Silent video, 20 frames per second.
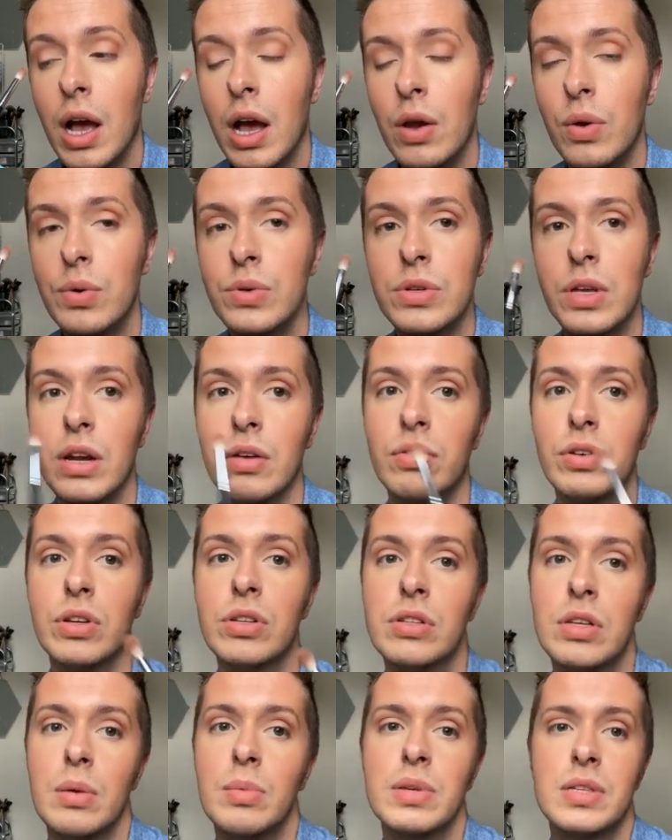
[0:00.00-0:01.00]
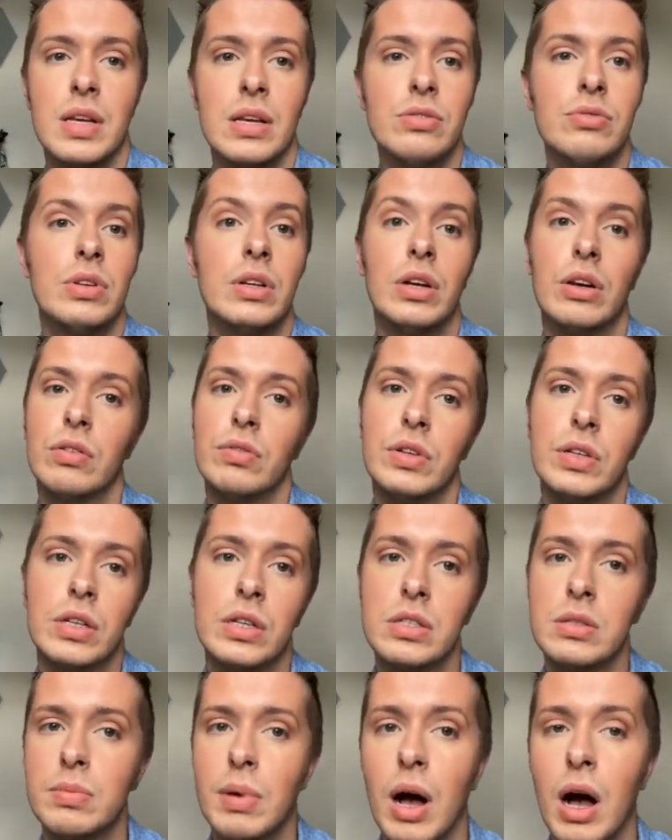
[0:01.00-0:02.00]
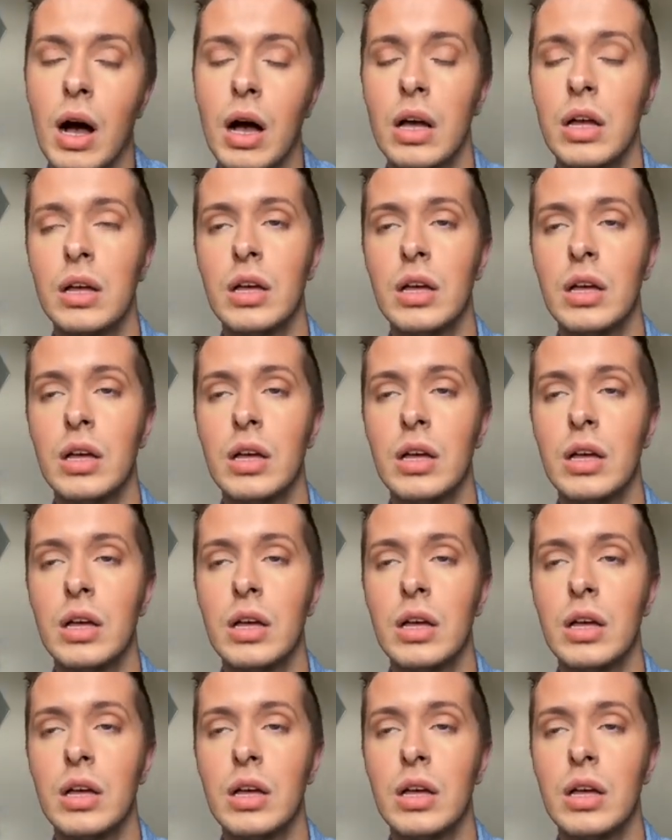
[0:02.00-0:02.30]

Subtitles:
And also another good tip, it sounds really obvious, but